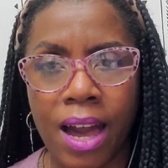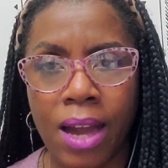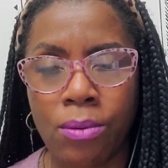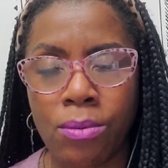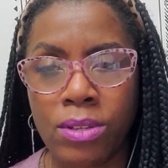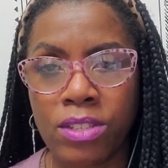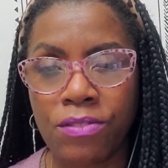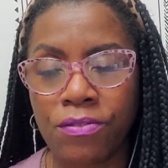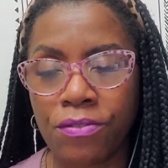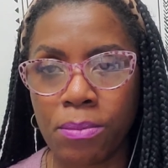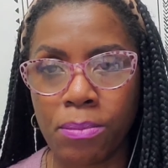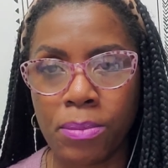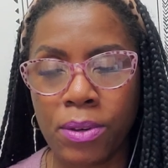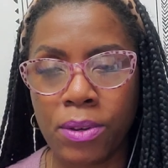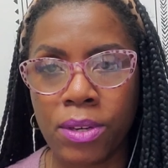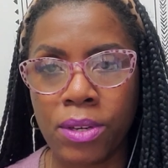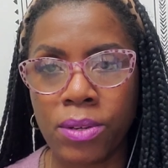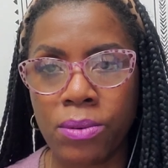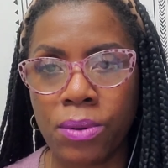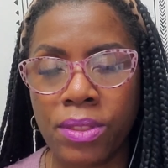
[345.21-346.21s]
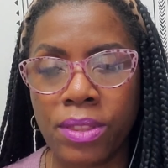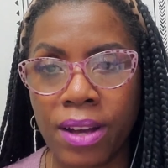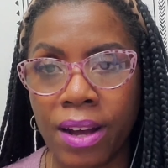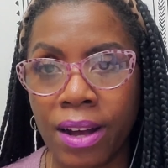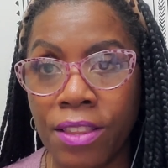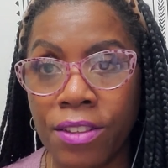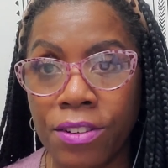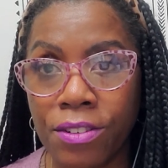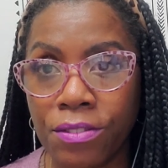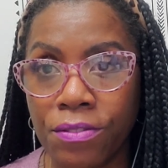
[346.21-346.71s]
I was familiar with
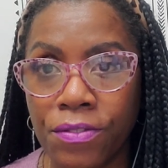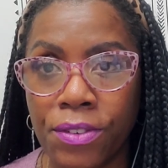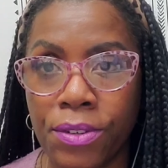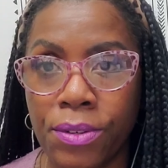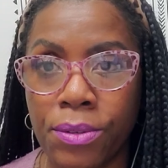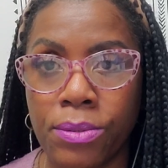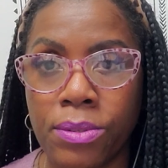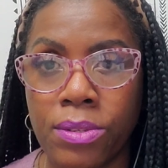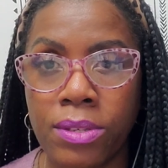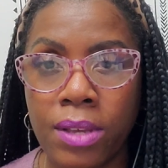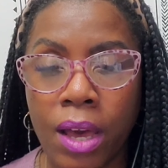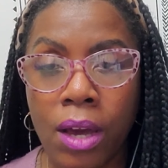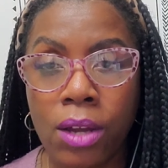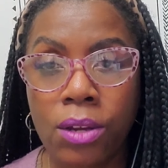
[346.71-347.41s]
other foods.